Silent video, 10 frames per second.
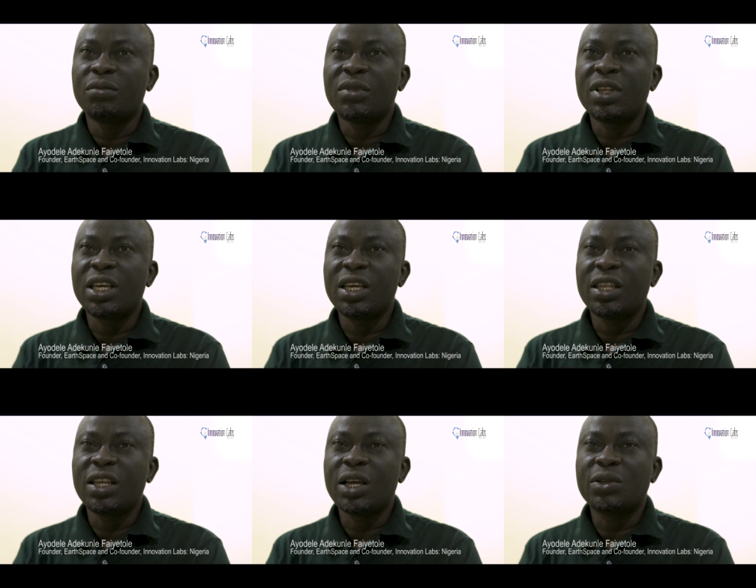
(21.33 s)
they
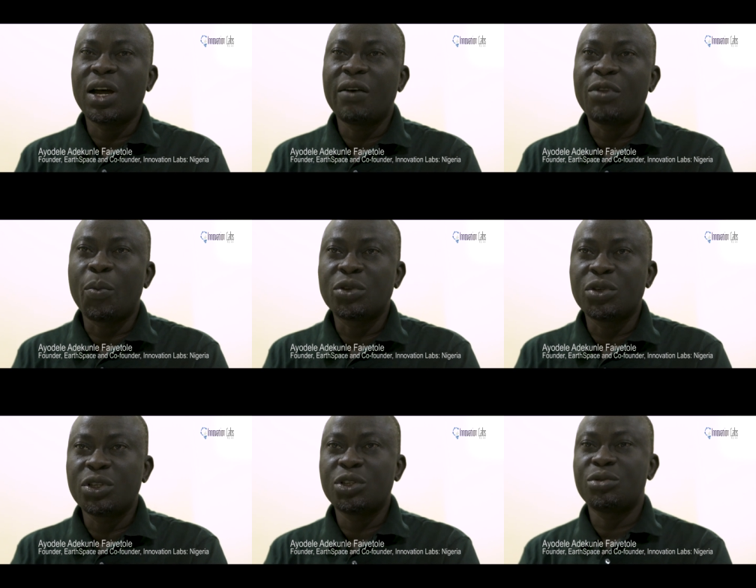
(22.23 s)
get to have the
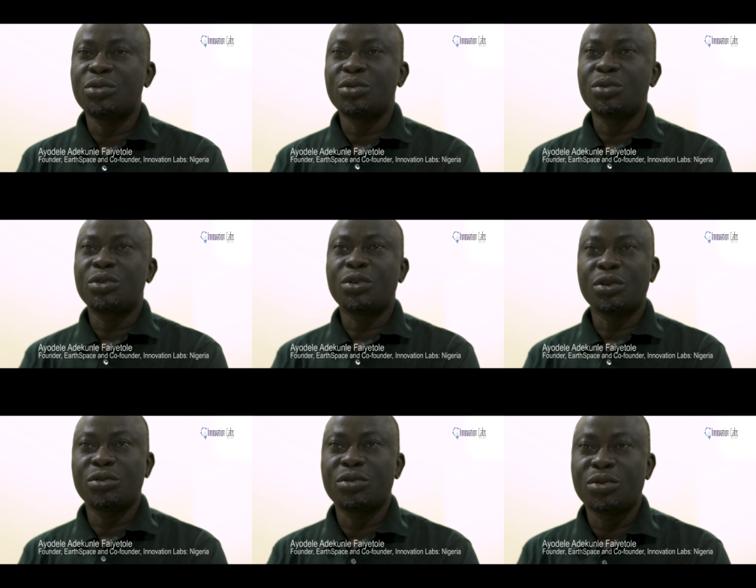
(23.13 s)
opportunity to
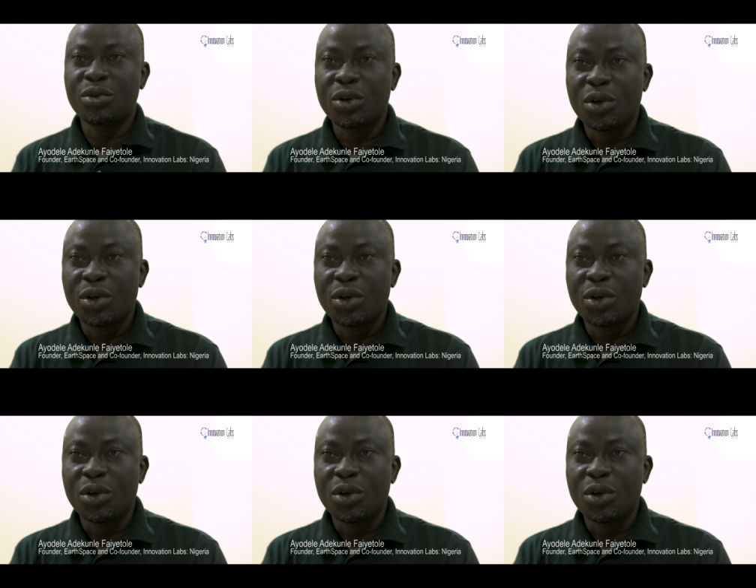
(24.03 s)
talk to